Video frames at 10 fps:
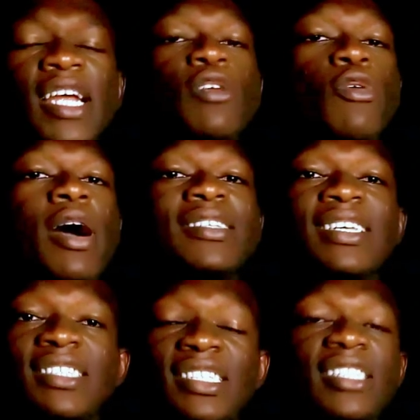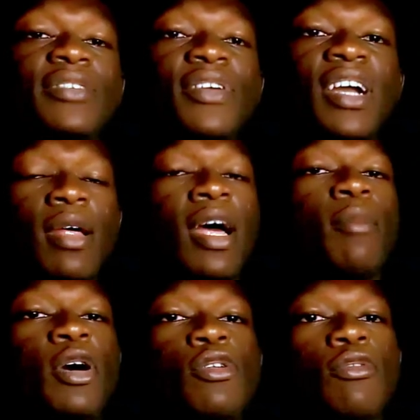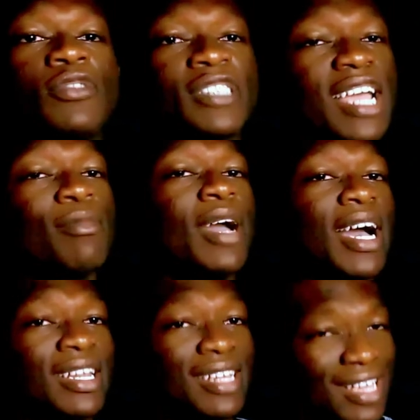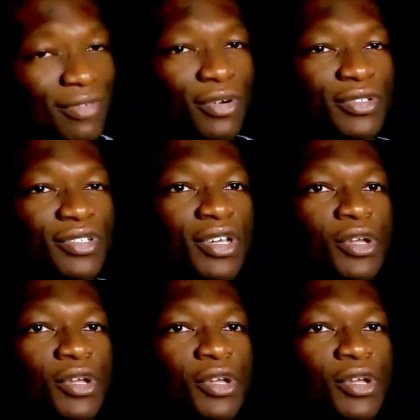that requires a significant amount of time and effort.